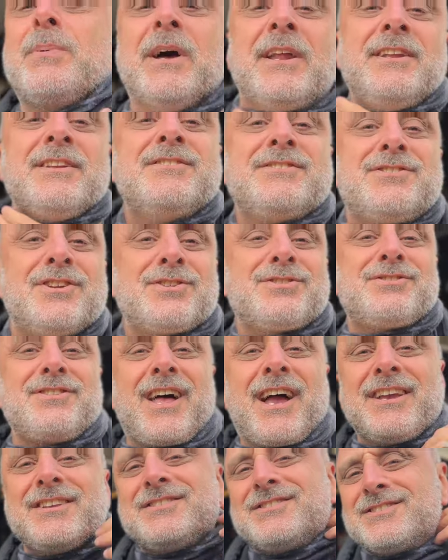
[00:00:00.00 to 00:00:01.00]
and it's just
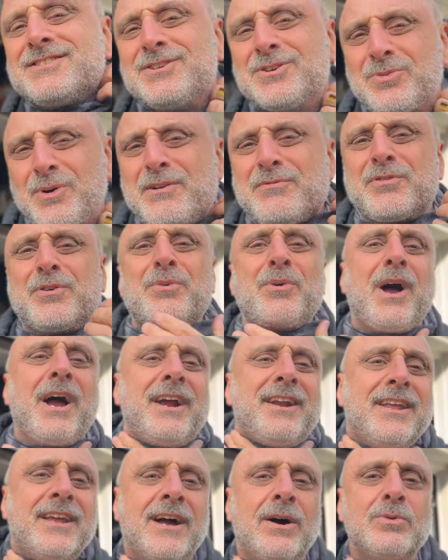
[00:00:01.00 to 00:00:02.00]
nice. Great for
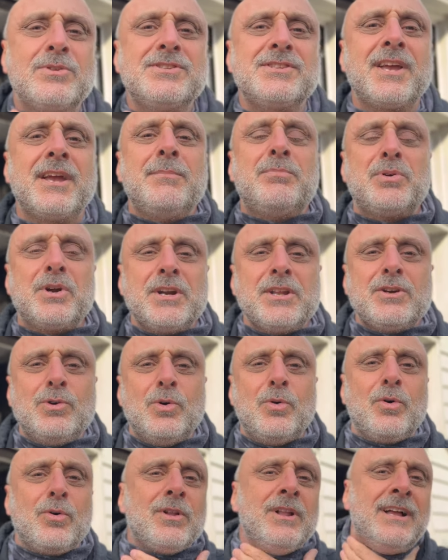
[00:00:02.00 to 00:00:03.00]
riding, I would say. Pretty
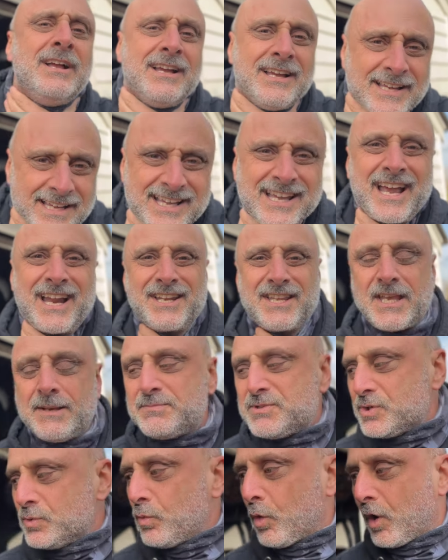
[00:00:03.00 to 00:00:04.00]
cool and
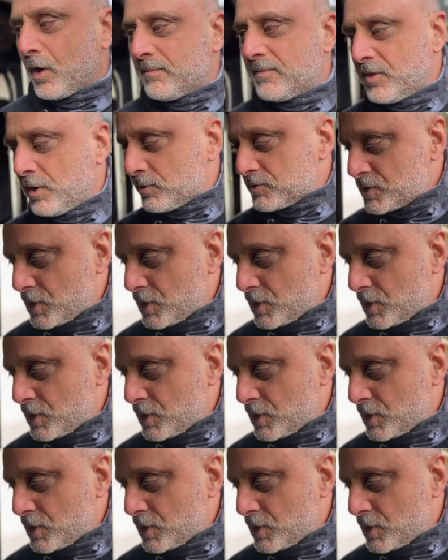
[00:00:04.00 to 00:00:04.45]
keeps you warm in those